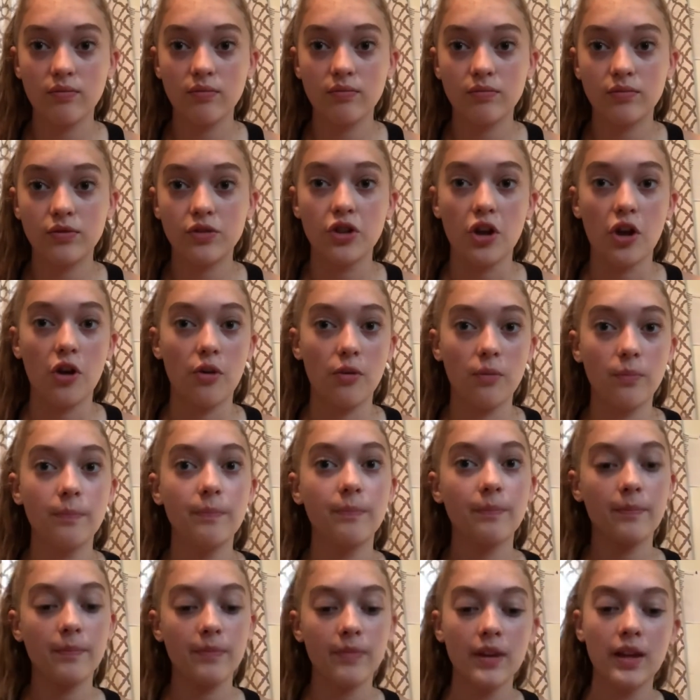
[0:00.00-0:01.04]
So
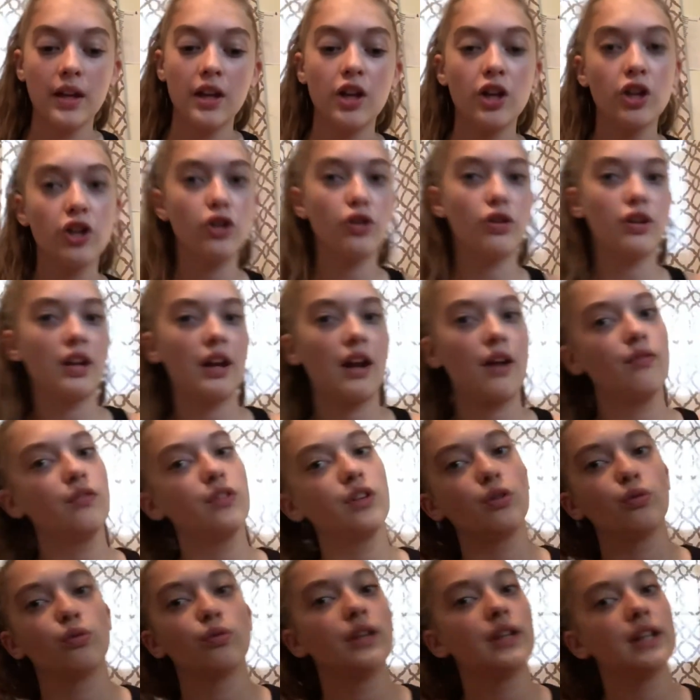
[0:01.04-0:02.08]
you can have a
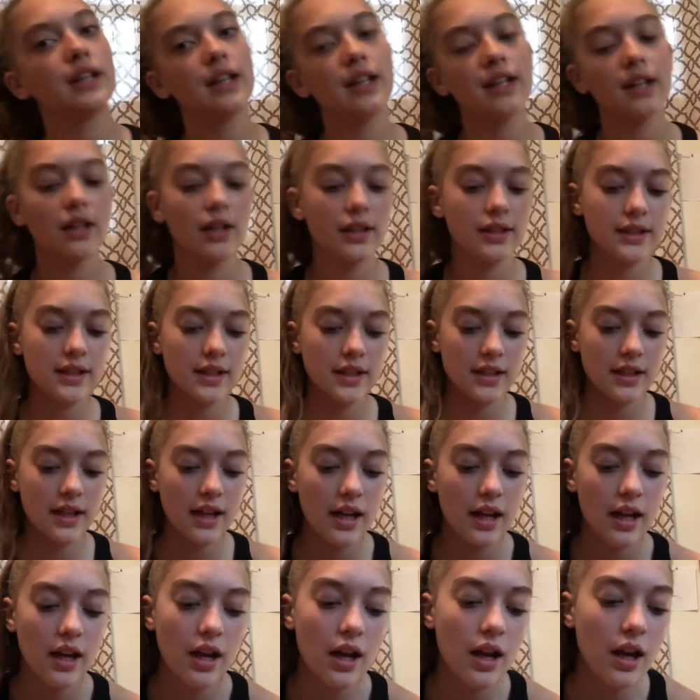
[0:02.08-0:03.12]
little reading on Sunday
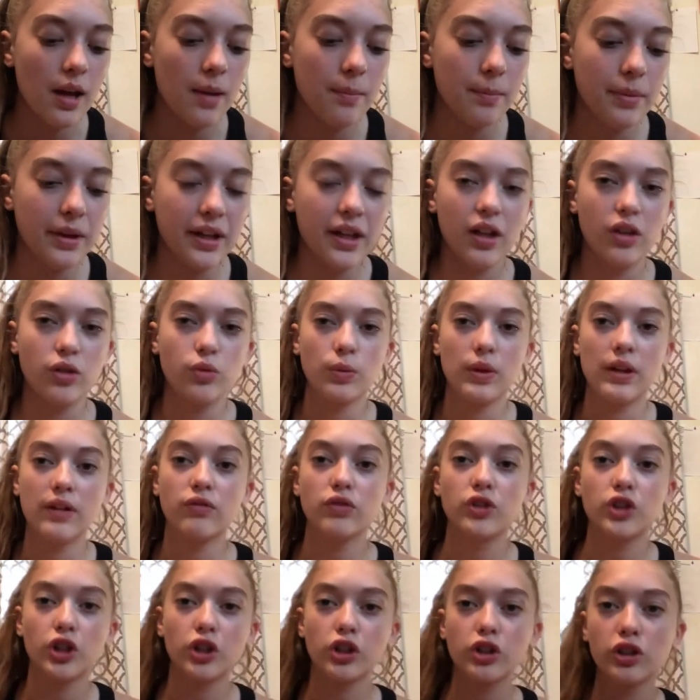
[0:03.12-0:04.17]
because we have
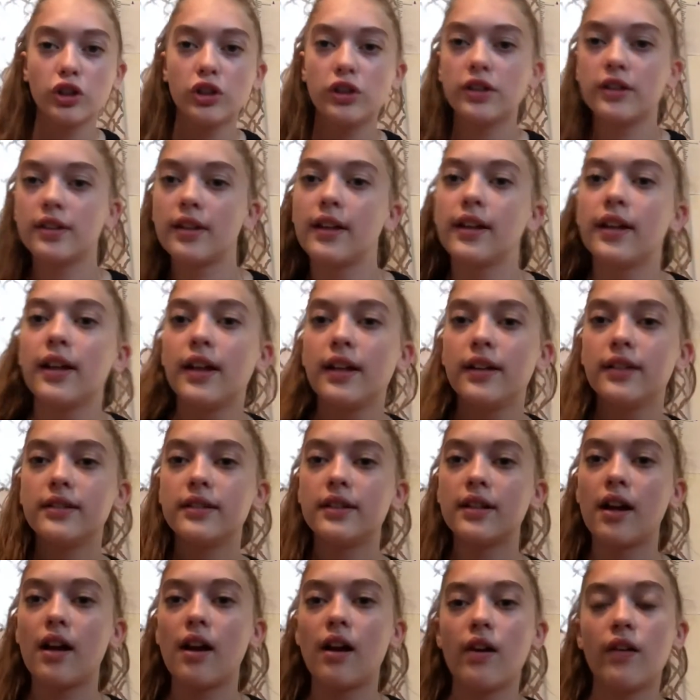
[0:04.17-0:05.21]
church on Sunday and
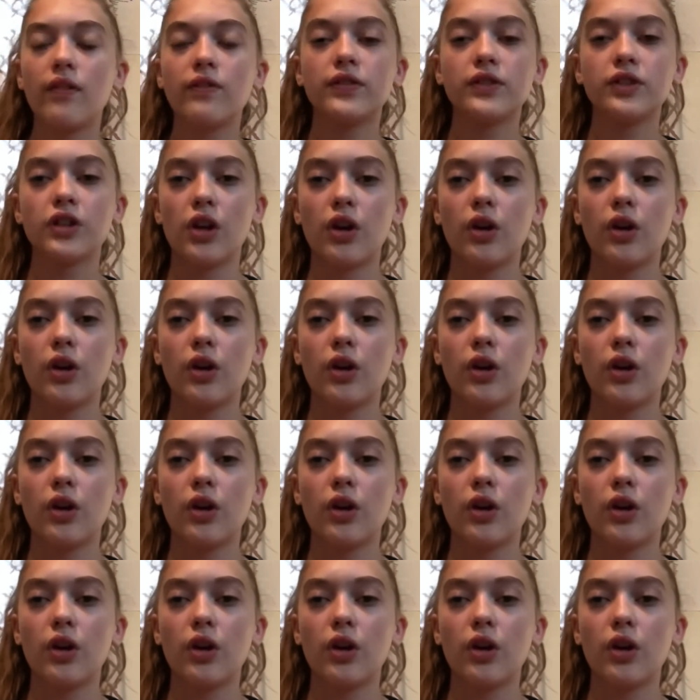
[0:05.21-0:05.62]
stuff. So,